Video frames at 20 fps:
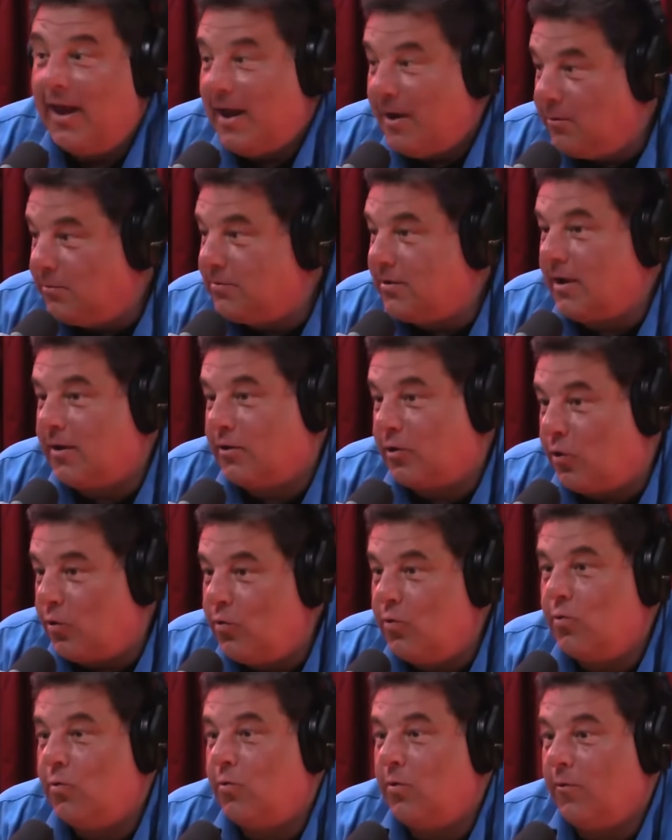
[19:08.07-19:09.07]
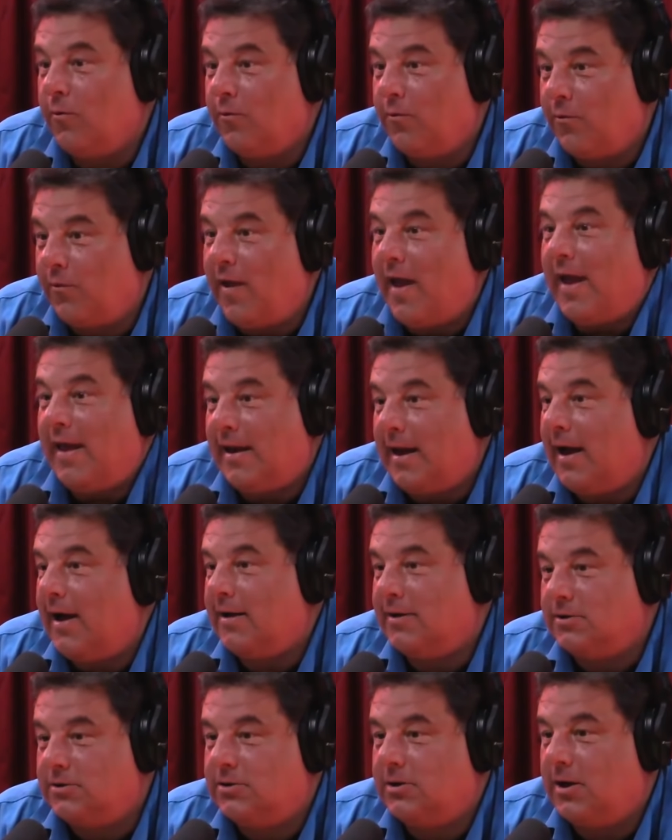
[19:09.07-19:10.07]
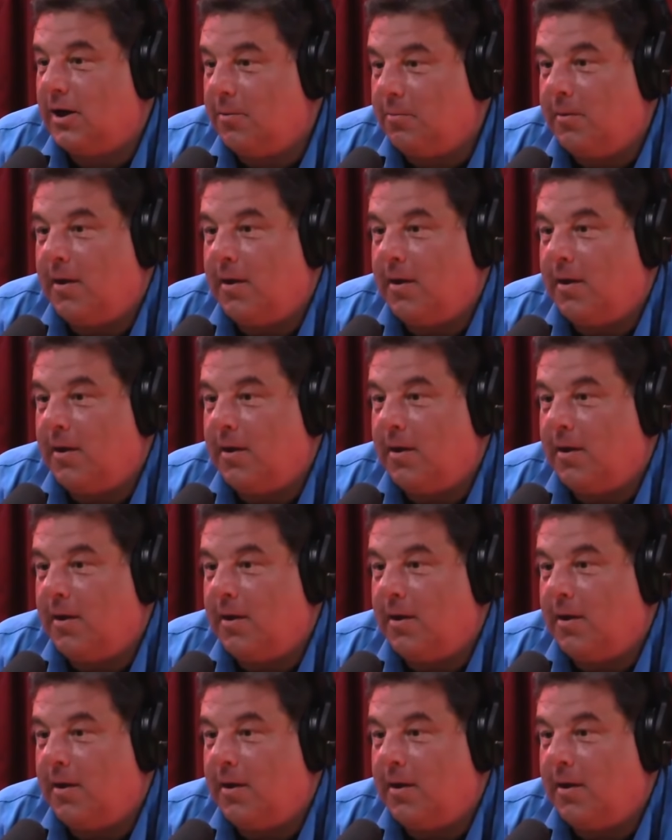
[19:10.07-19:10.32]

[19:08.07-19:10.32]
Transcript: It was like two fat, out of shape